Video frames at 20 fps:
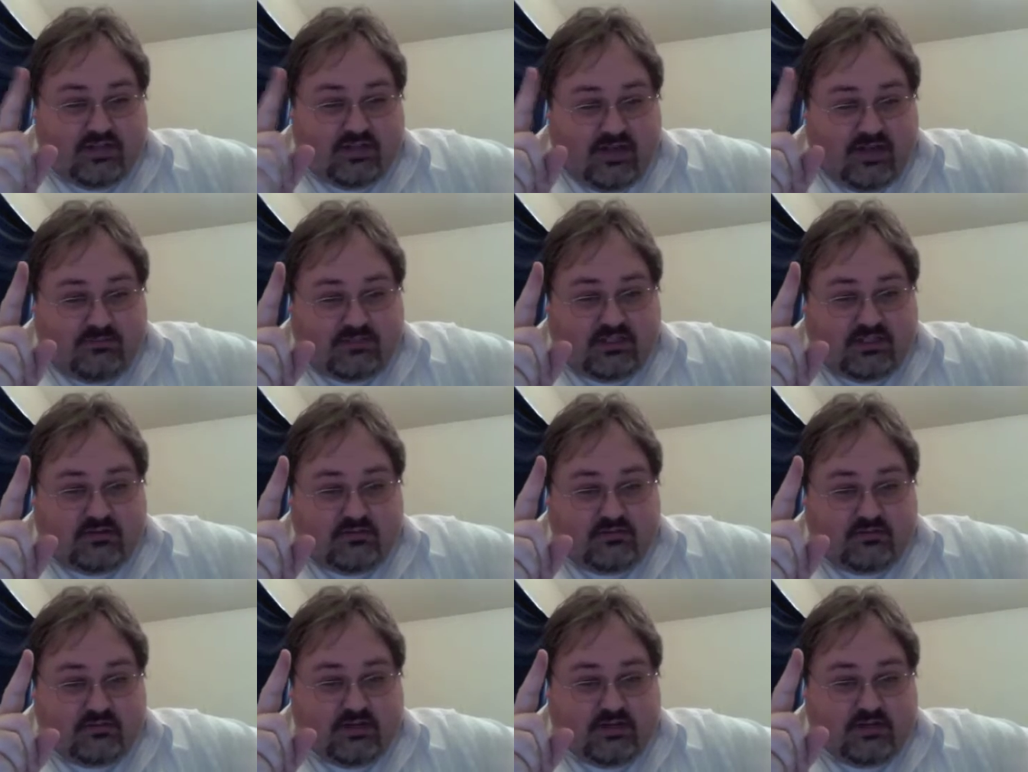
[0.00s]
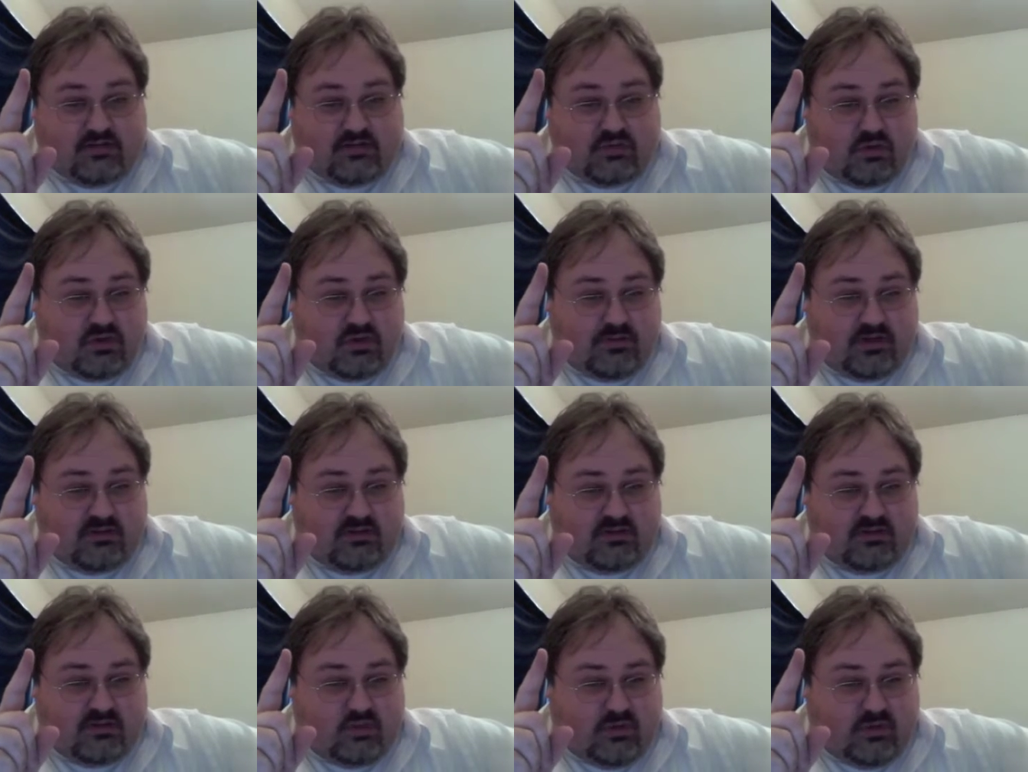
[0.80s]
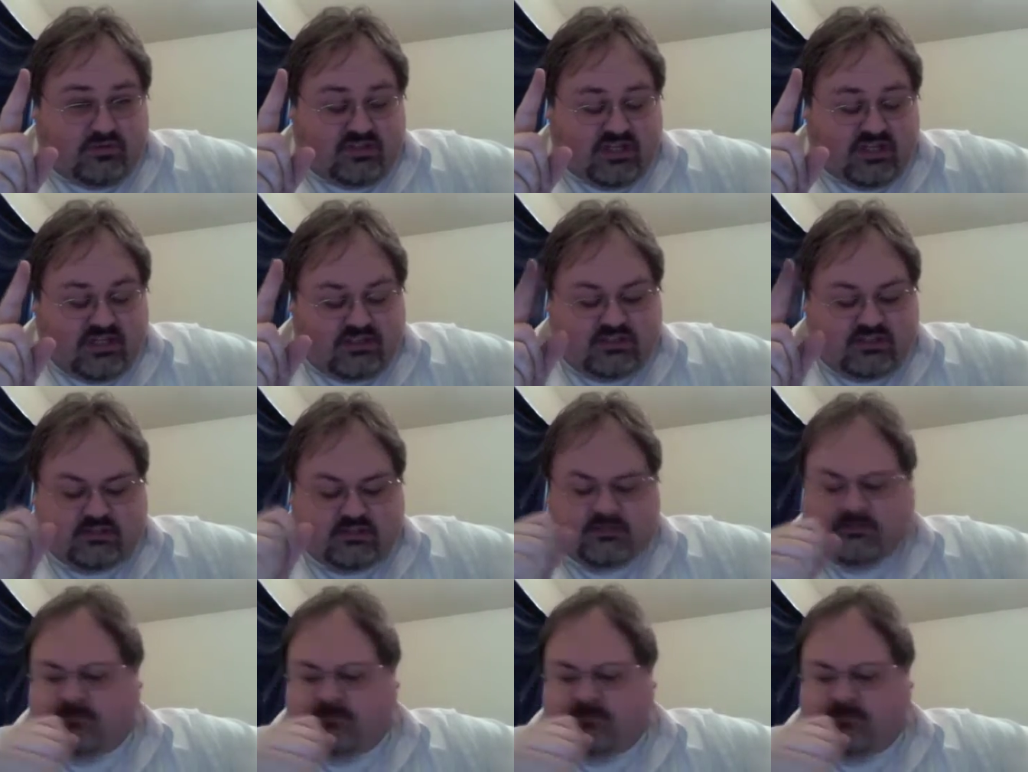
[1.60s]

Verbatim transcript: kept it. Now it's worth about twelve cents.